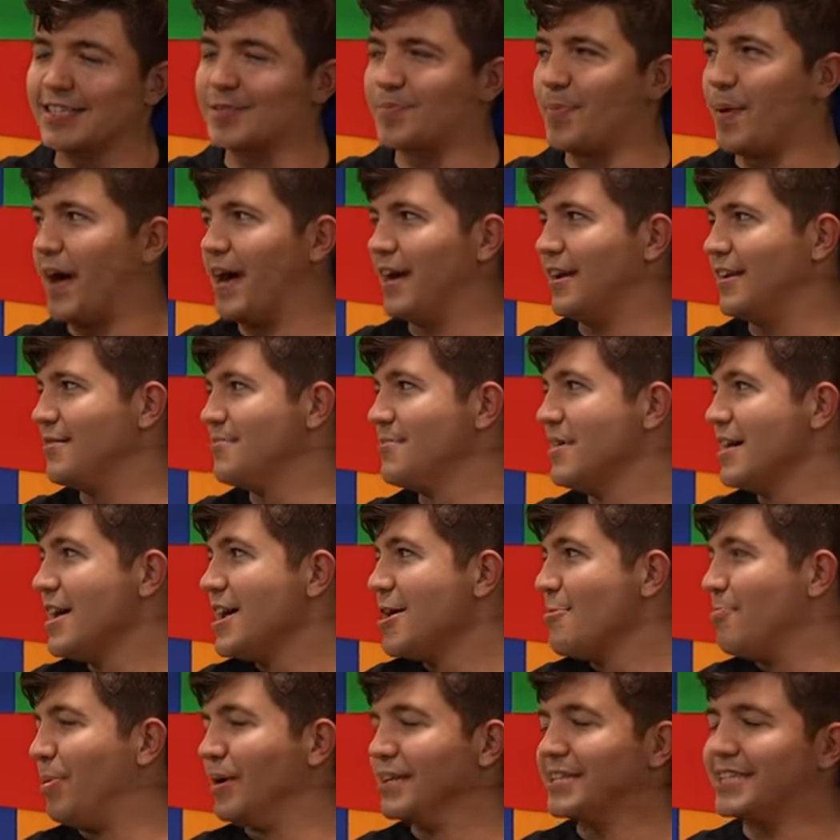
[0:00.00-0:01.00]
to spy on him,
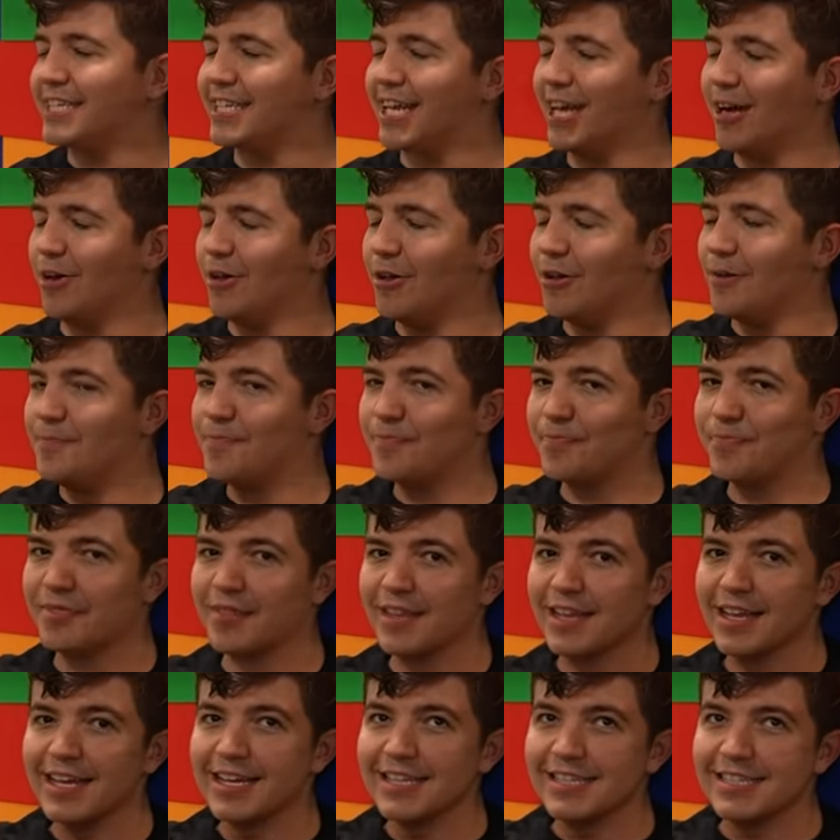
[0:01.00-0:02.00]
but still,
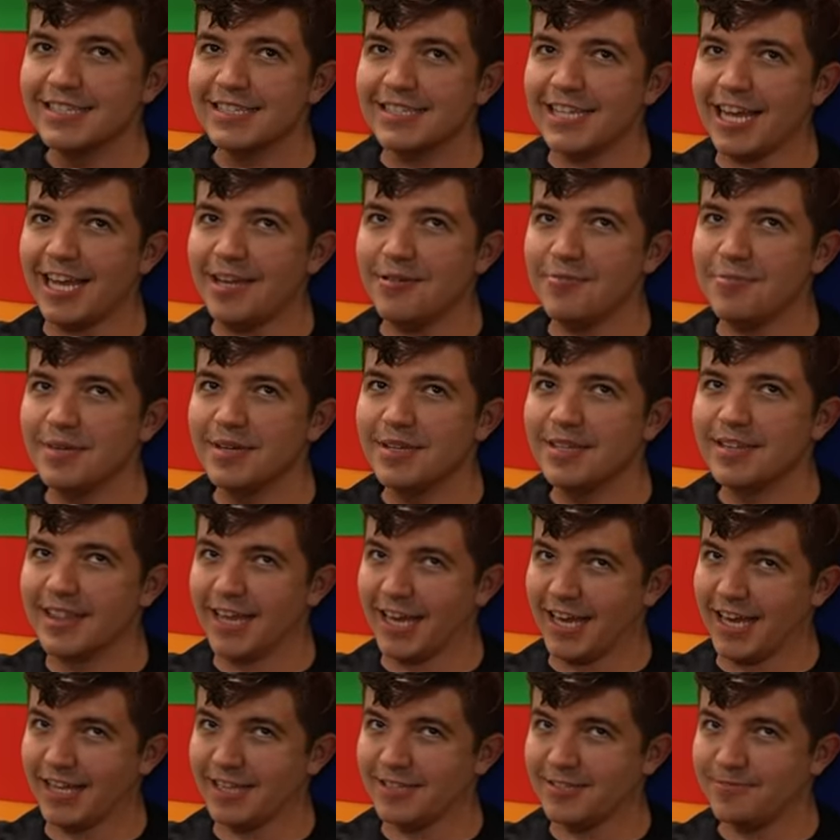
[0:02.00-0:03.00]
same
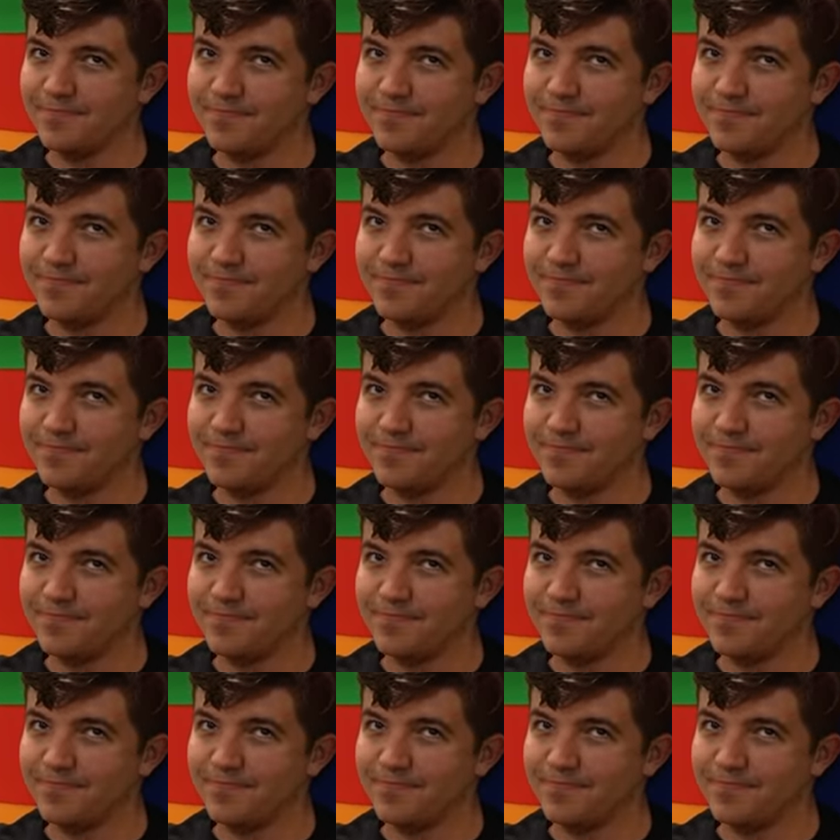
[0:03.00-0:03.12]
thing.